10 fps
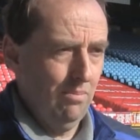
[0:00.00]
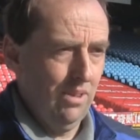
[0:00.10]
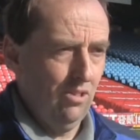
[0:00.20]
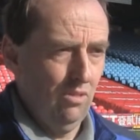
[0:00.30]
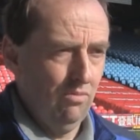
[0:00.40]

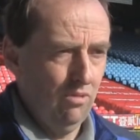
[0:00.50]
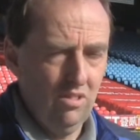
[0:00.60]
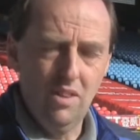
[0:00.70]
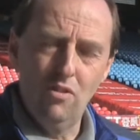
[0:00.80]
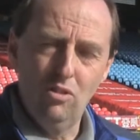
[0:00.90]
bits of
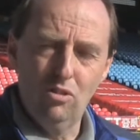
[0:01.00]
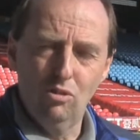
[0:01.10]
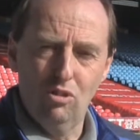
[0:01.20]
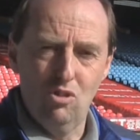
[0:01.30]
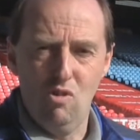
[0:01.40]
divot or
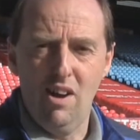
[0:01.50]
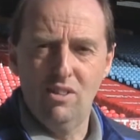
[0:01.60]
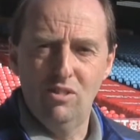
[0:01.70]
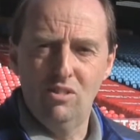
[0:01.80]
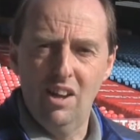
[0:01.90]

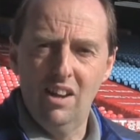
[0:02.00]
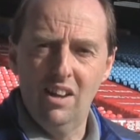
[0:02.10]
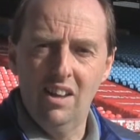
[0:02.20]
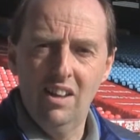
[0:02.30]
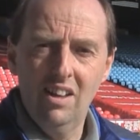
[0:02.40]
detritus out
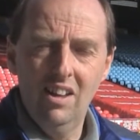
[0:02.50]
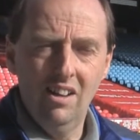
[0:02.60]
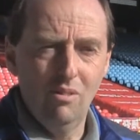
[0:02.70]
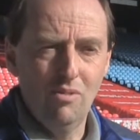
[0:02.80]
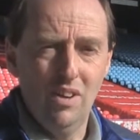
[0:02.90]
there.
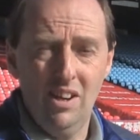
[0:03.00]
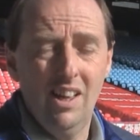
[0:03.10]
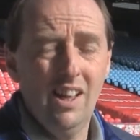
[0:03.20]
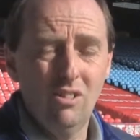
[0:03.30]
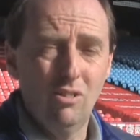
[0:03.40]
And we find
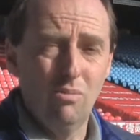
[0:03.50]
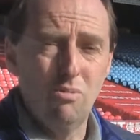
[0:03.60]
out that does a